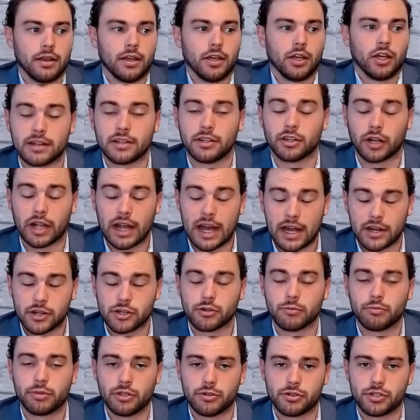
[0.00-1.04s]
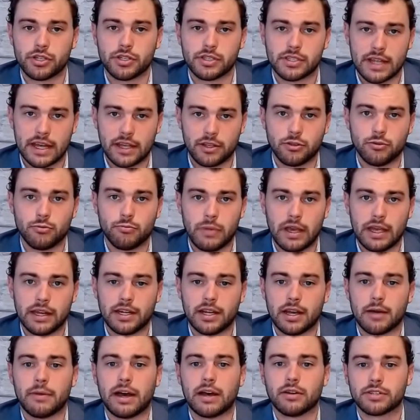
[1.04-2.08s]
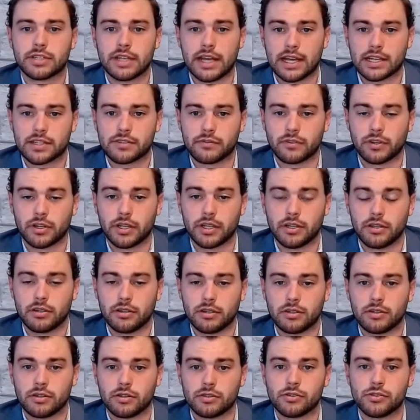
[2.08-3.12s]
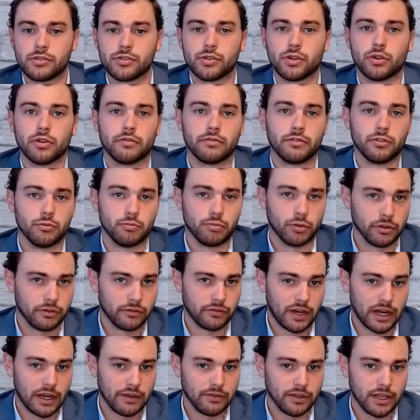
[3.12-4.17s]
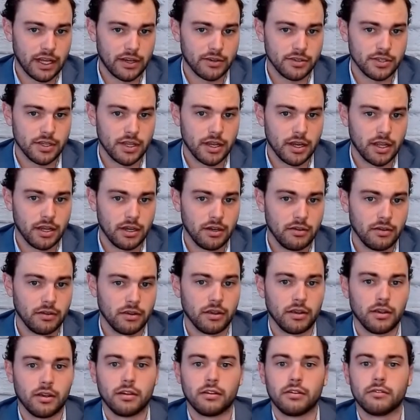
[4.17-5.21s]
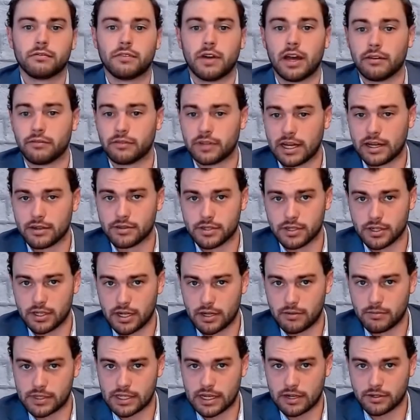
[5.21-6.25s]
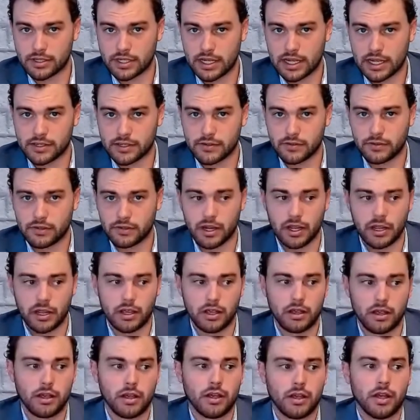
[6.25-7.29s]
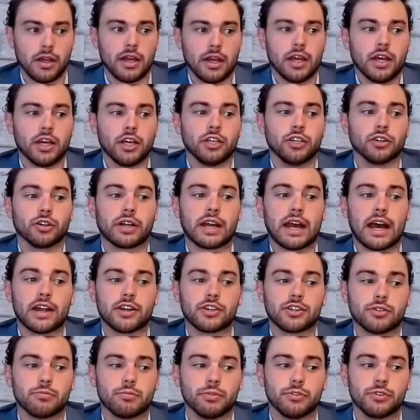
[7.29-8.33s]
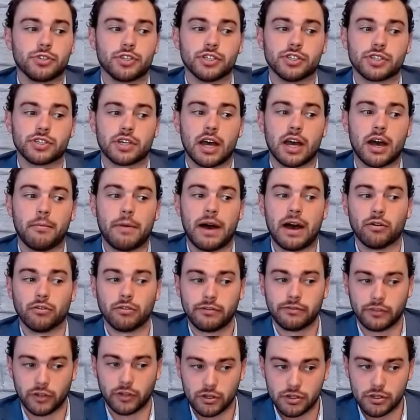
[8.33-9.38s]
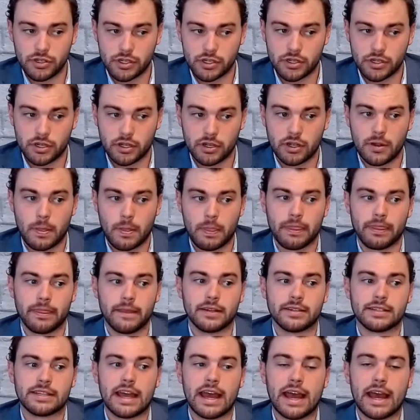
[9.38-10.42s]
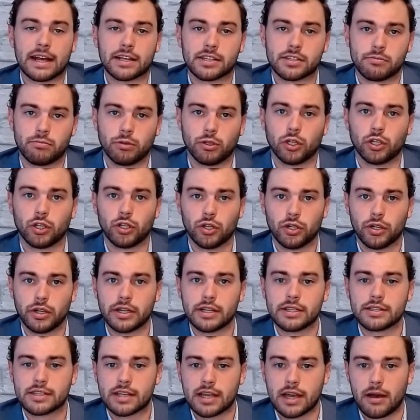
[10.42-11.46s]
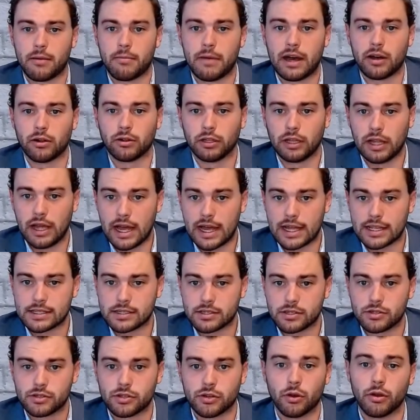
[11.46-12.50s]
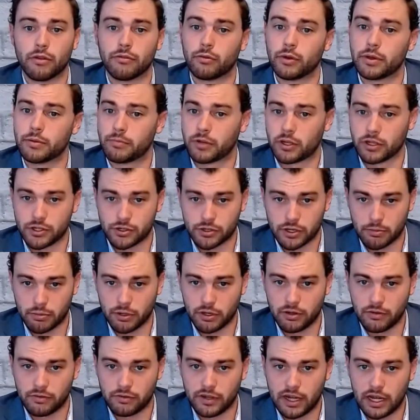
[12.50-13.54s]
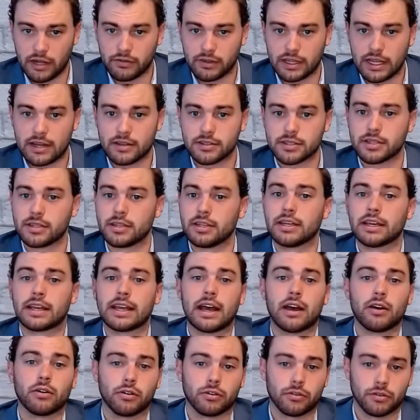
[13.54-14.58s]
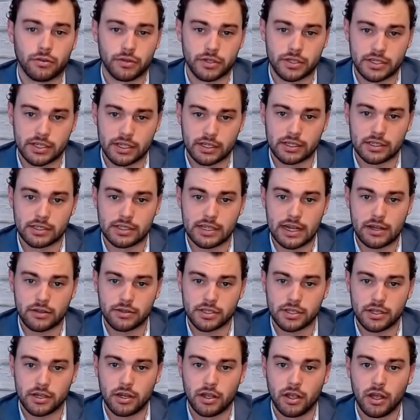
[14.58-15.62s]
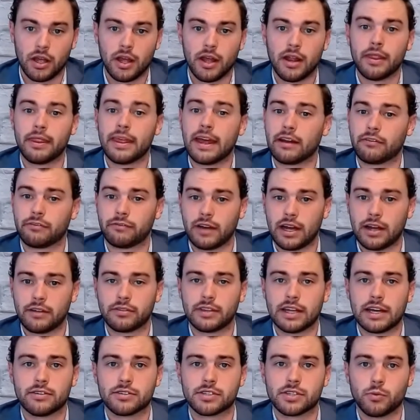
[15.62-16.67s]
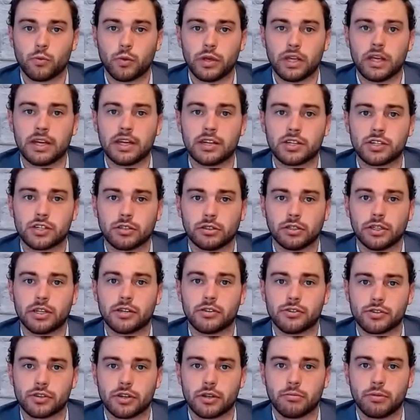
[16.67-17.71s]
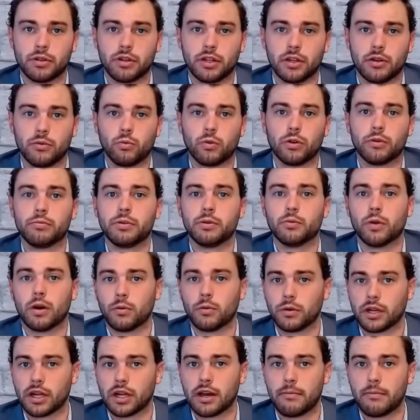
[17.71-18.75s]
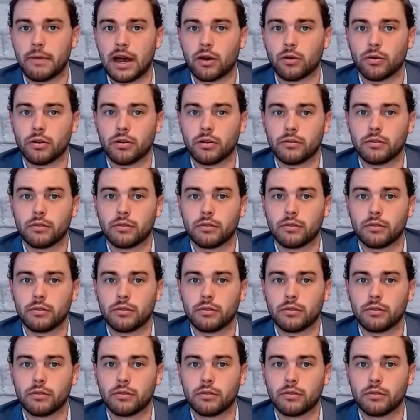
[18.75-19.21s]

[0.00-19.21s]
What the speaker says: Your contributions that you made come out tax-free. So if you put $5,000 in, $5,000 comes out tax-free. Your contributions come out first. The taxable earnings come out last. So if we contributed $5,000, the account grew to $6,000, that $5,000 we initially contributed would be what would come out.